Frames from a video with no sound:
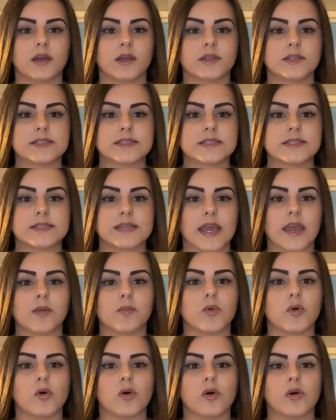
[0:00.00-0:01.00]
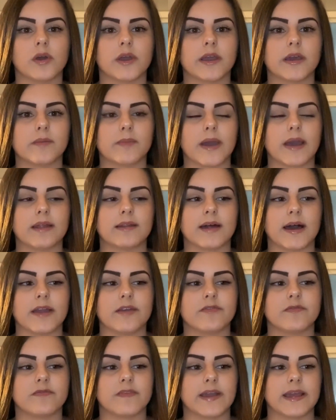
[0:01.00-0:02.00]
stable in my
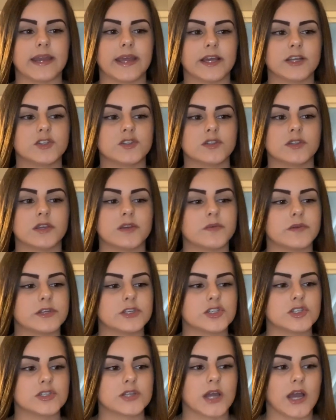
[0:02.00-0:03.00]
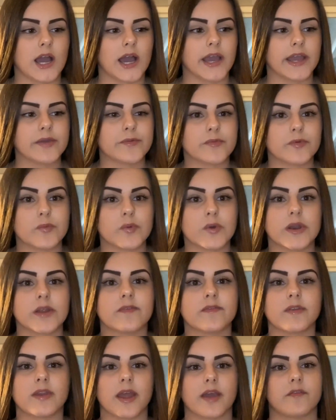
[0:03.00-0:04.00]
life financially, which I would
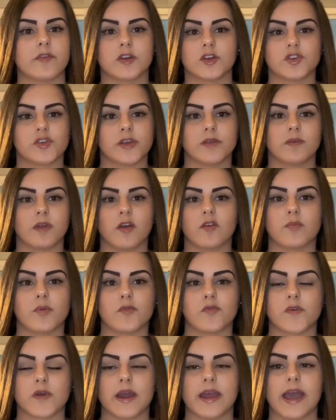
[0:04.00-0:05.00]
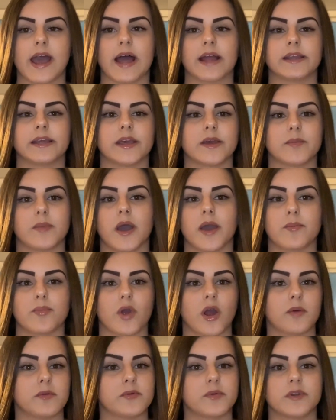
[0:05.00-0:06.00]
have never dreamed of before I had him. I
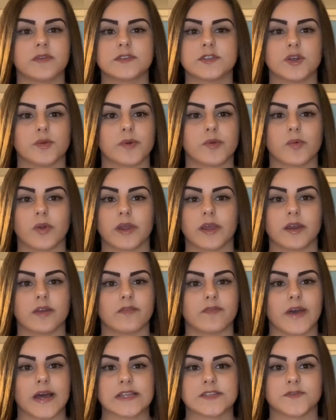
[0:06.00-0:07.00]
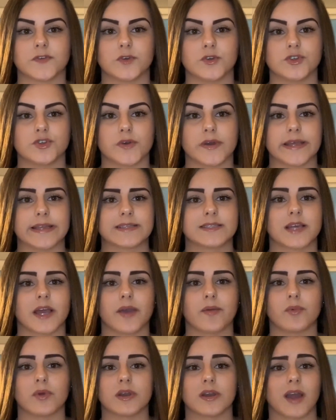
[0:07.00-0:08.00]
probably would have still been working at fast food joints. I
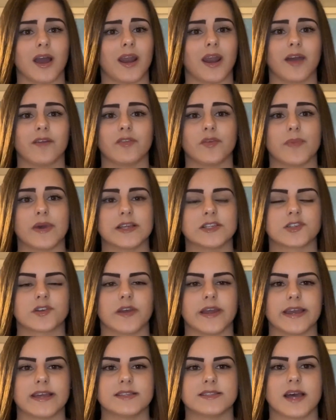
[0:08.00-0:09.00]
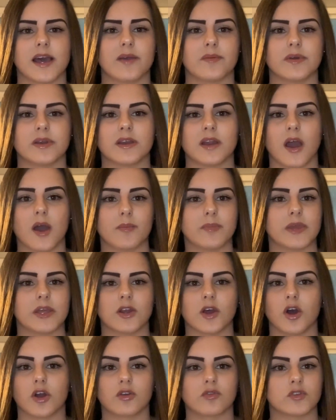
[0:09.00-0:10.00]
would not have the best grades. I would not be an
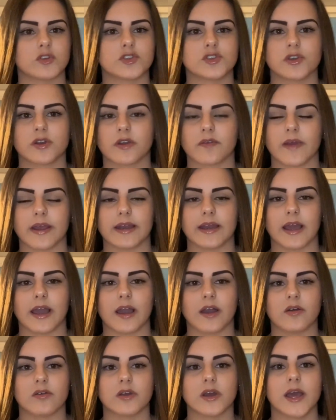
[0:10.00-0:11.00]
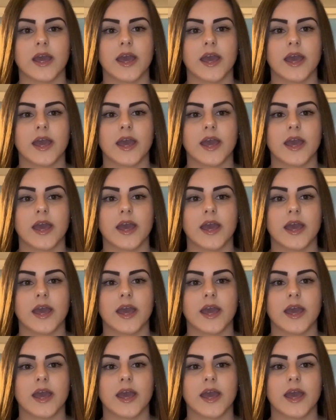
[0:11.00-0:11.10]
honor roll student right now.